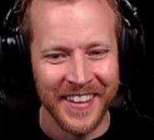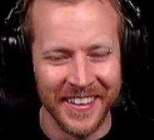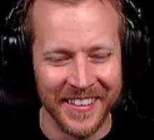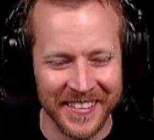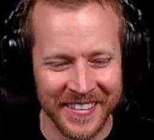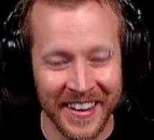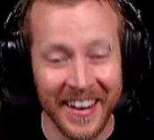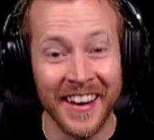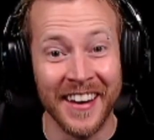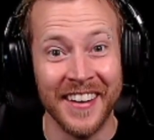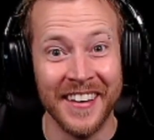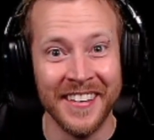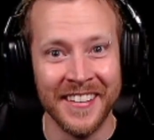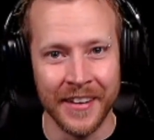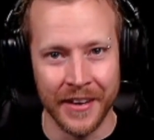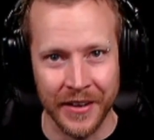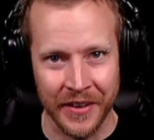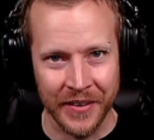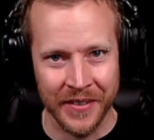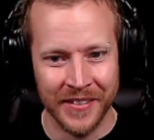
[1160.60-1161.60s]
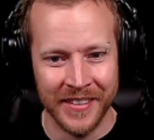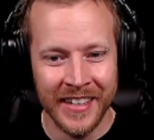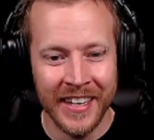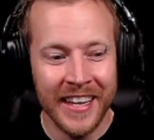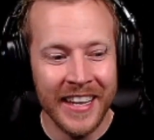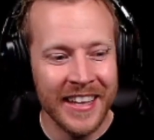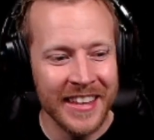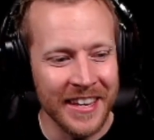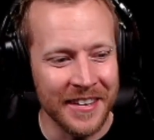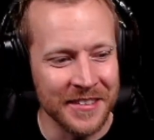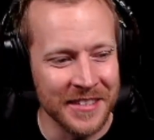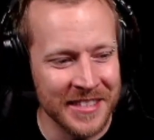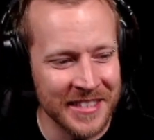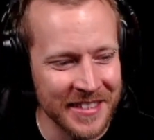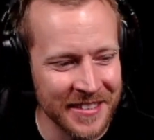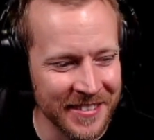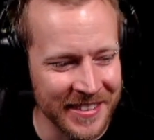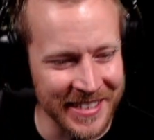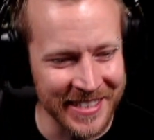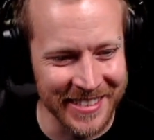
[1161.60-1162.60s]
oh, oh, oh. That was
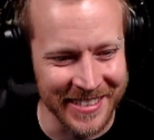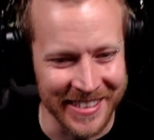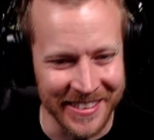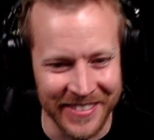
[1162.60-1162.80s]
so easy,